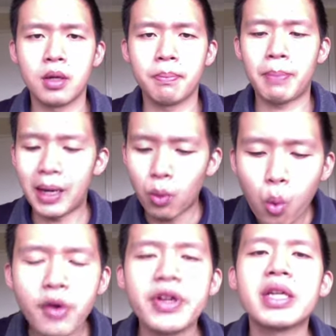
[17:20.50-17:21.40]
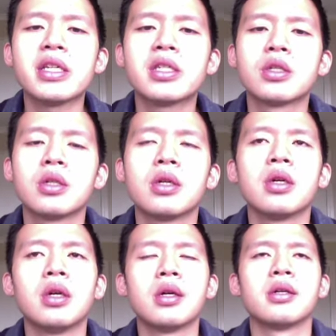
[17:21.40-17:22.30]
But worriness
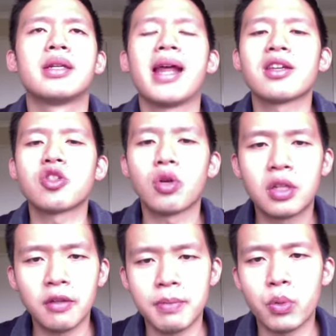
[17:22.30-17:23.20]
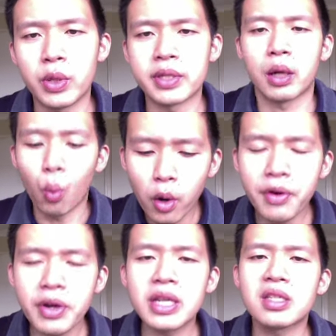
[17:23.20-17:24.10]
does not give me result.
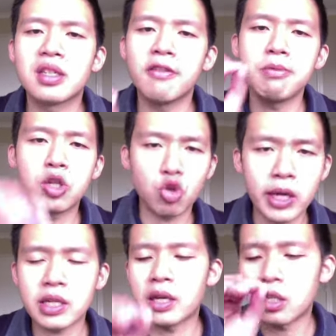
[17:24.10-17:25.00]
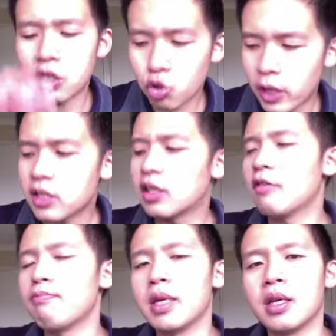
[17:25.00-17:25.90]
Worriness gives me stress, and stress gives
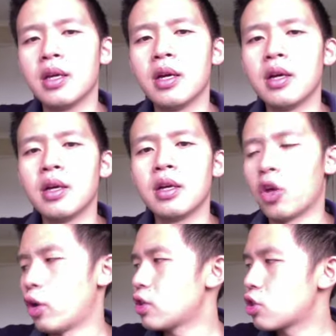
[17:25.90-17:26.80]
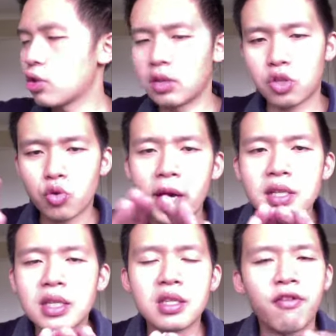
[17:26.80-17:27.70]
me, you know, st stress
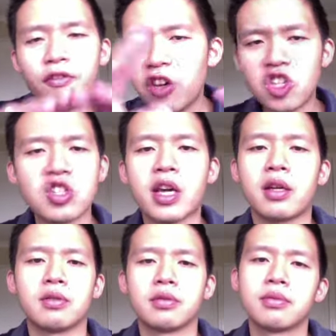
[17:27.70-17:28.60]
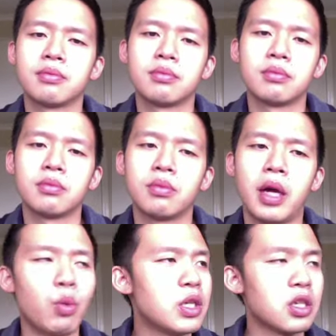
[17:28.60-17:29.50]
is a vicious cycle. And
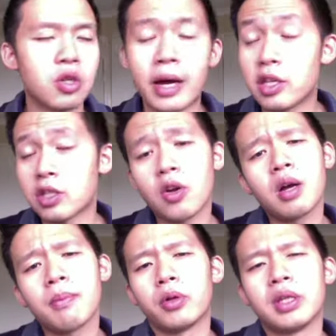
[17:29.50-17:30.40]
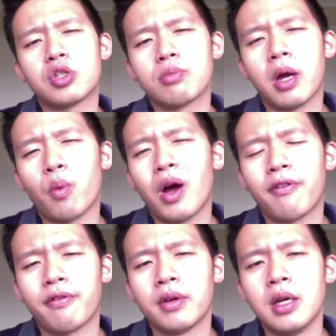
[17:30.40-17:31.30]
we just, I just talk about this to my
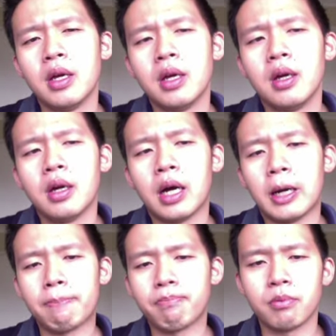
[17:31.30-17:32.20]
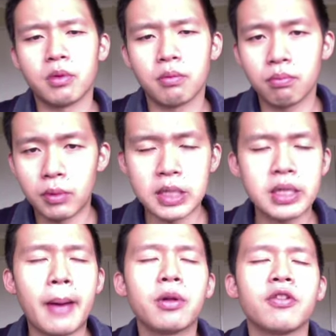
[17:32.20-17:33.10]
wife um, this
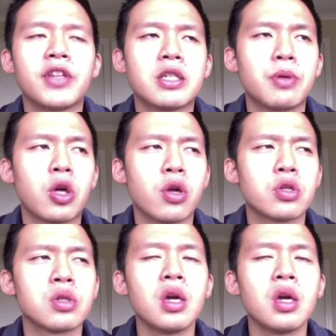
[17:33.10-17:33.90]
couple of days because